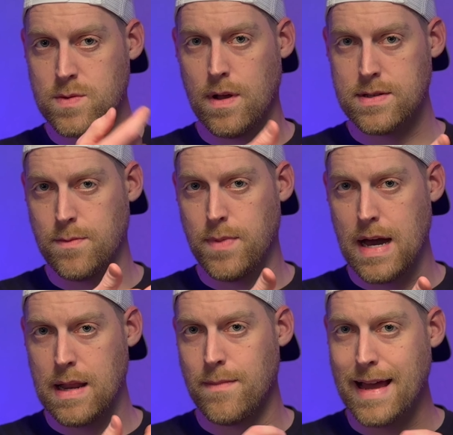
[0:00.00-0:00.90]
well as the
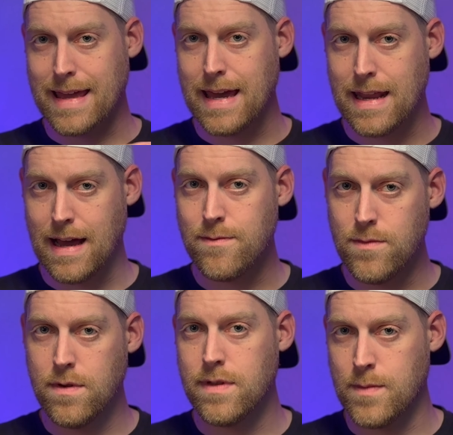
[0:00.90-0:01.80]
bottom, I cannot
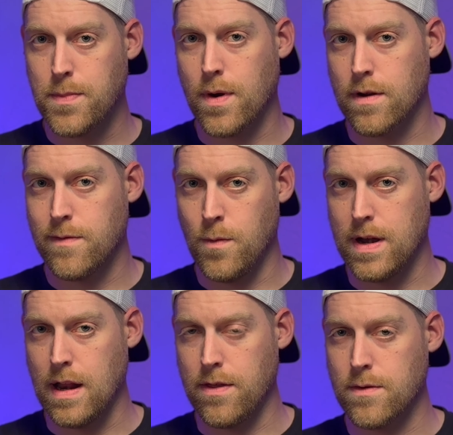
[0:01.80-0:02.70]
move them apart from
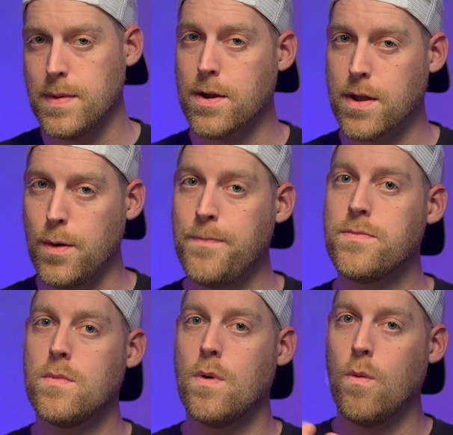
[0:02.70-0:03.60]
one another. Ergo,
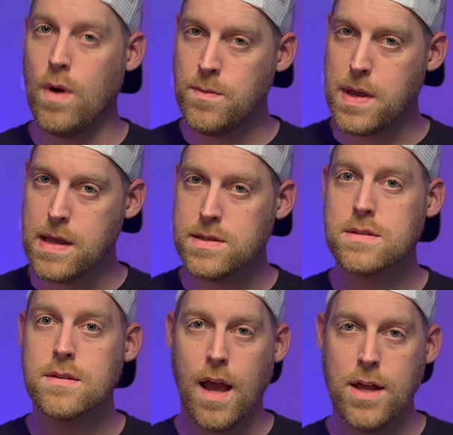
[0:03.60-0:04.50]
one
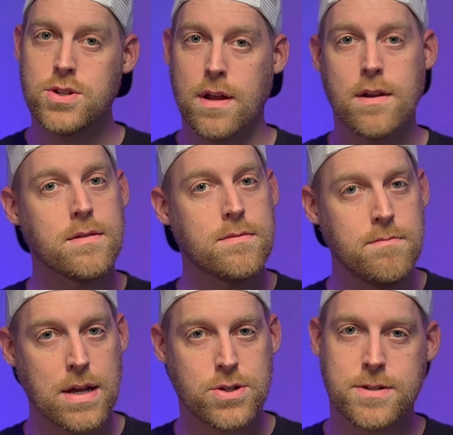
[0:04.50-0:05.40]
piece engineered
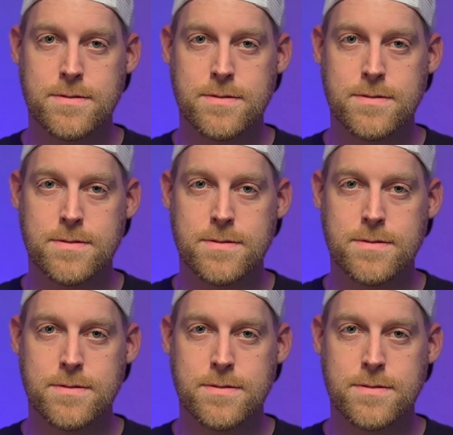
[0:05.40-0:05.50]
mesh.